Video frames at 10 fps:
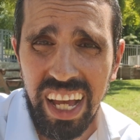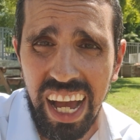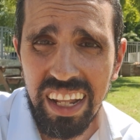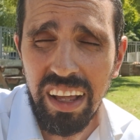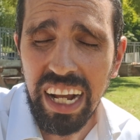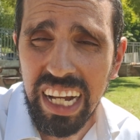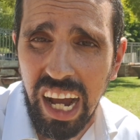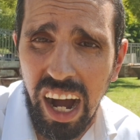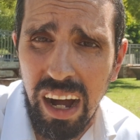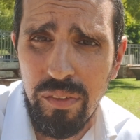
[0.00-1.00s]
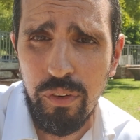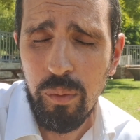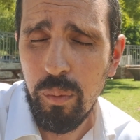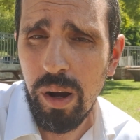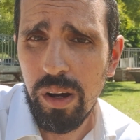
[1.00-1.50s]
and a kav
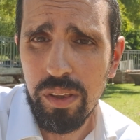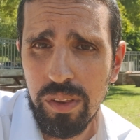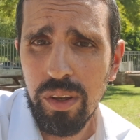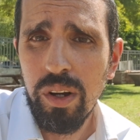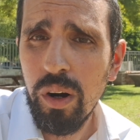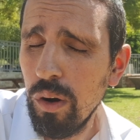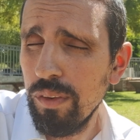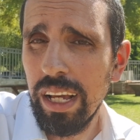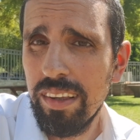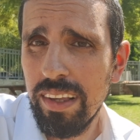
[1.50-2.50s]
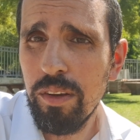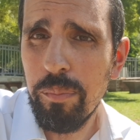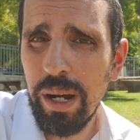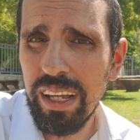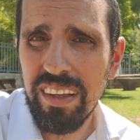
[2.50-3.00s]
worth of like say you're
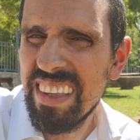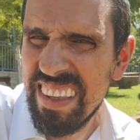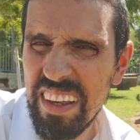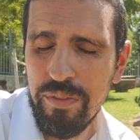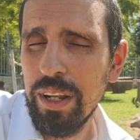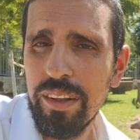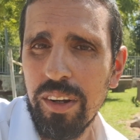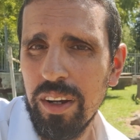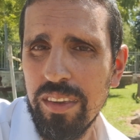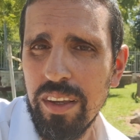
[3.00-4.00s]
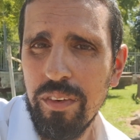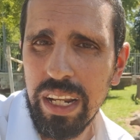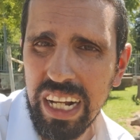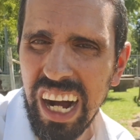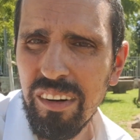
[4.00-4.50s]
buying a sieve, an entire sieve, and
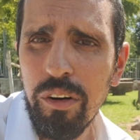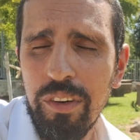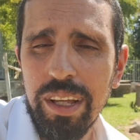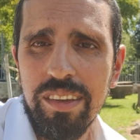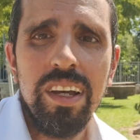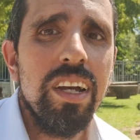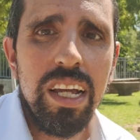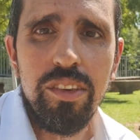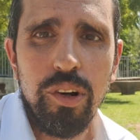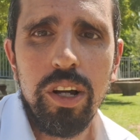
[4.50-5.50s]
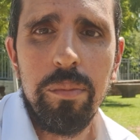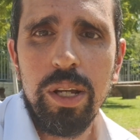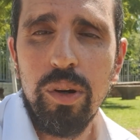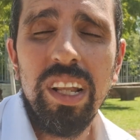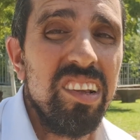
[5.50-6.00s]
a cup of it, it's not going to be
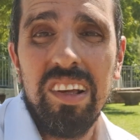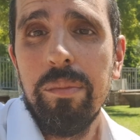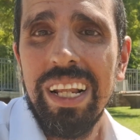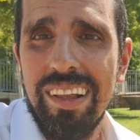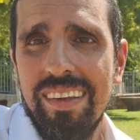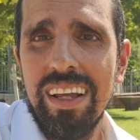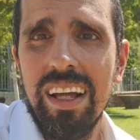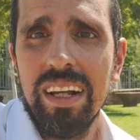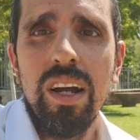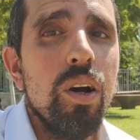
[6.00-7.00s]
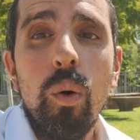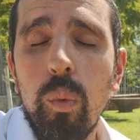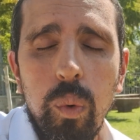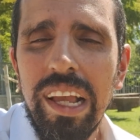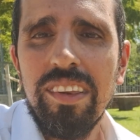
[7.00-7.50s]
good. It's going to be let's say like
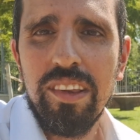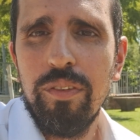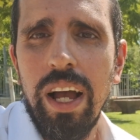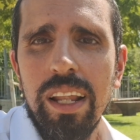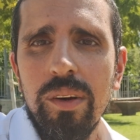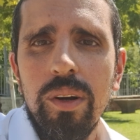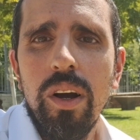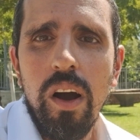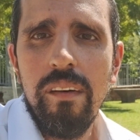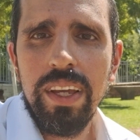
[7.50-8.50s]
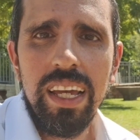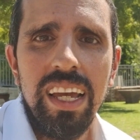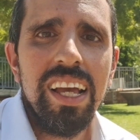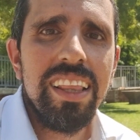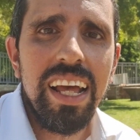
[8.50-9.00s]
waste value over here.
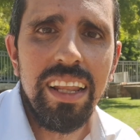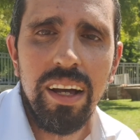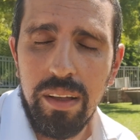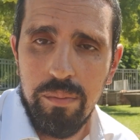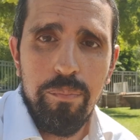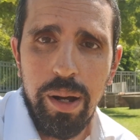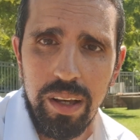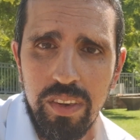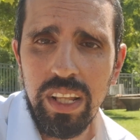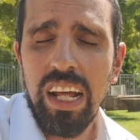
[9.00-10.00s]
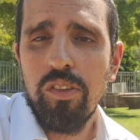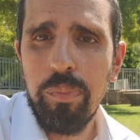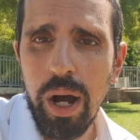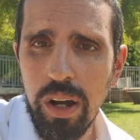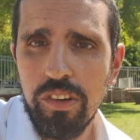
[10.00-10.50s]
Then the person that's
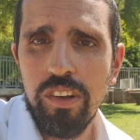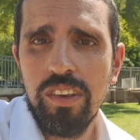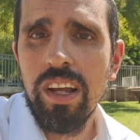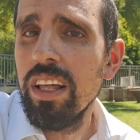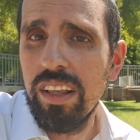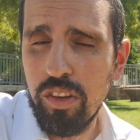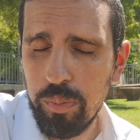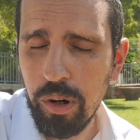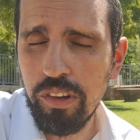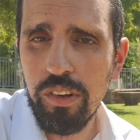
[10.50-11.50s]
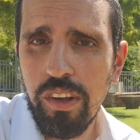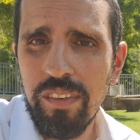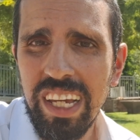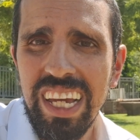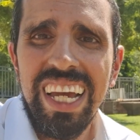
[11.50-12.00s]
purchased this produce
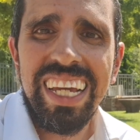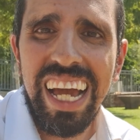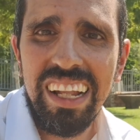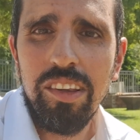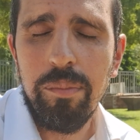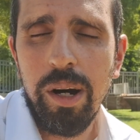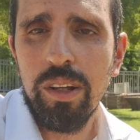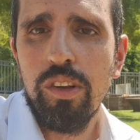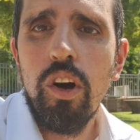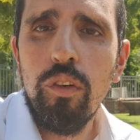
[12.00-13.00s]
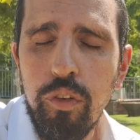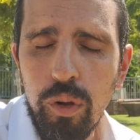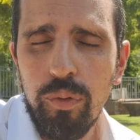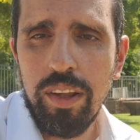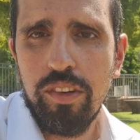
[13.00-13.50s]
over here can demand
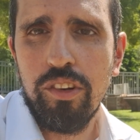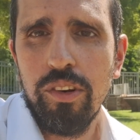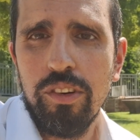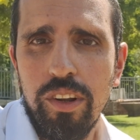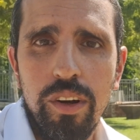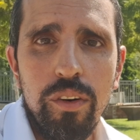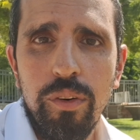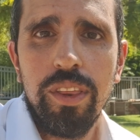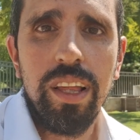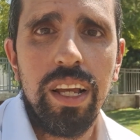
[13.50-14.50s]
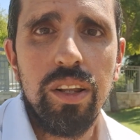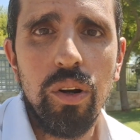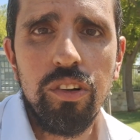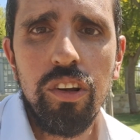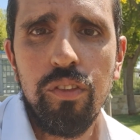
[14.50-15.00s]
full restitution for the thing,
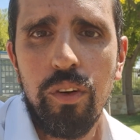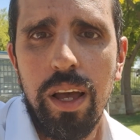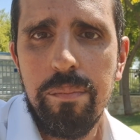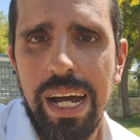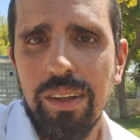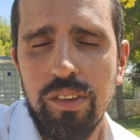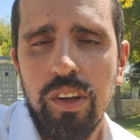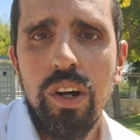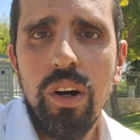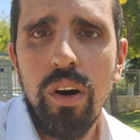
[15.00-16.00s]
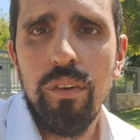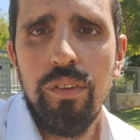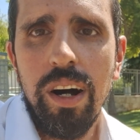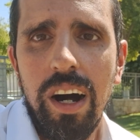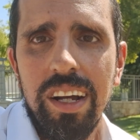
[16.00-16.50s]
not just for the amount of
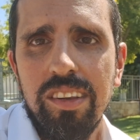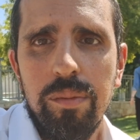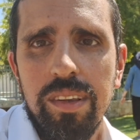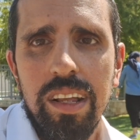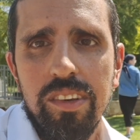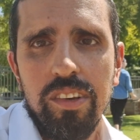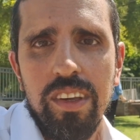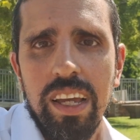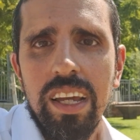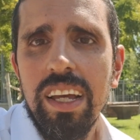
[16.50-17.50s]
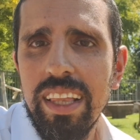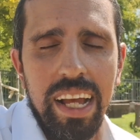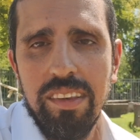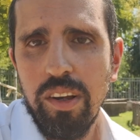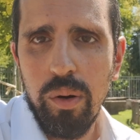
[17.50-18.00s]
uh, items, let's just say,
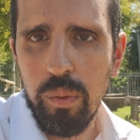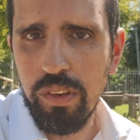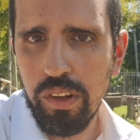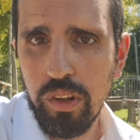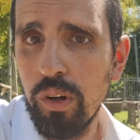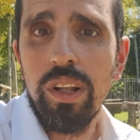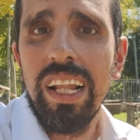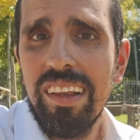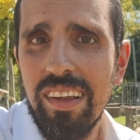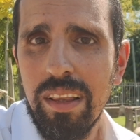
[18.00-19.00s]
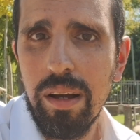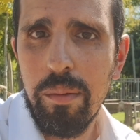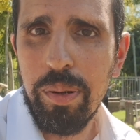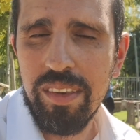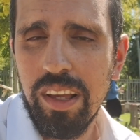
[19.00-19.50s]
that uh, wasn't good, let's say the
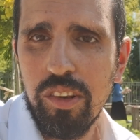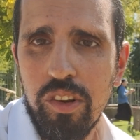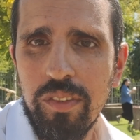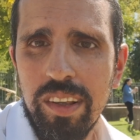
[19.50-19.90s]
percentage of